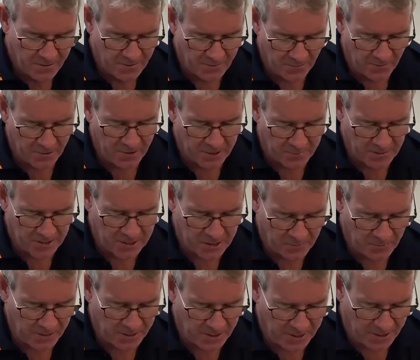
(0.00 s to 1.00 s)
Dry as much as
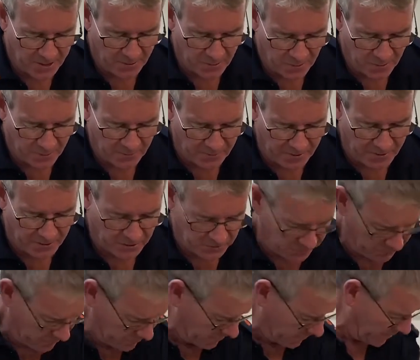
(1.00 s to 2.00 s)
we can all around the
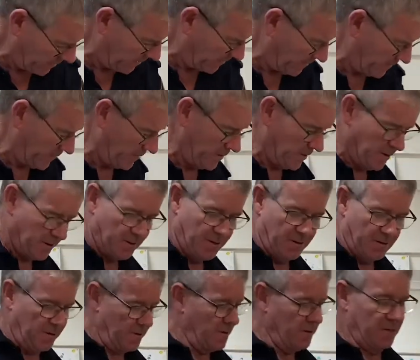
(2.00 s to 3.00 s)
screw there.
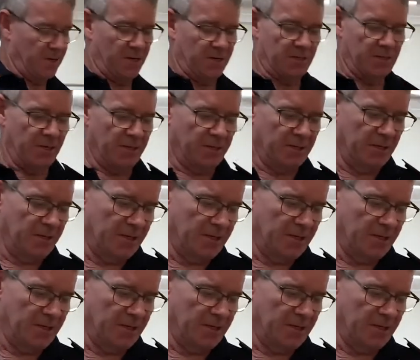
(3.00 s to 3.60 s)
Get our silicone